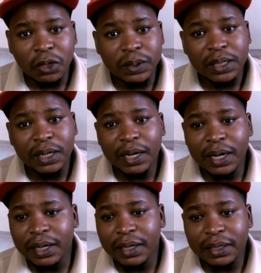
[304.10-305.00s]
Thomas
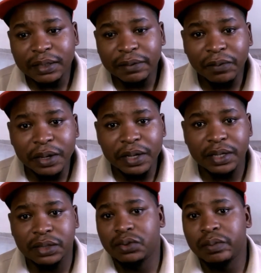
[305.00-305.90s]
Sankara had 4
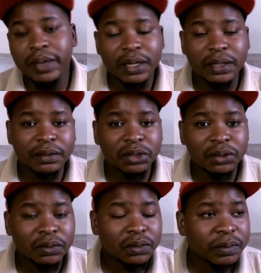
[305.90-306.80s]
years to
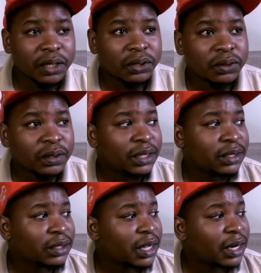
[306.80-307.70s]
make sure
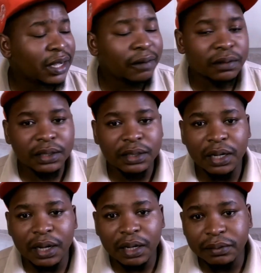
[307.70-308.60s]
that he turned
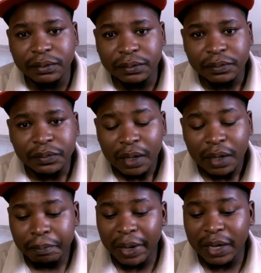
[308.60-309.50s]
everything around.
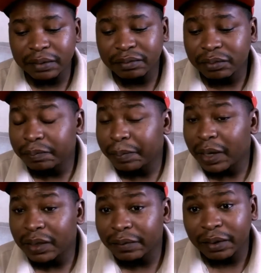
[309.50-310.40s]
By
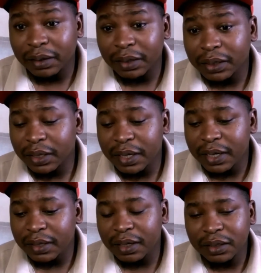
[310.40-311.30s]
the
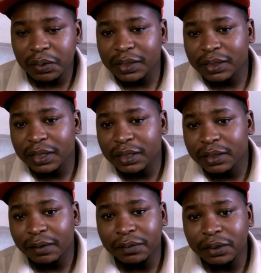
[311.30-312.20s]
year that he was
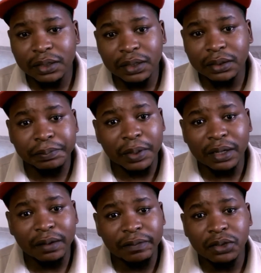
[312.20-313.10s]
killed, the 4th year,
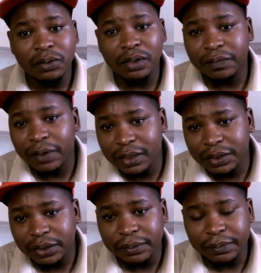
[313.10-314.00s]
Burkina Faso was
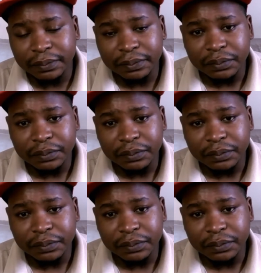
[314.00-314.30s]
flourishing.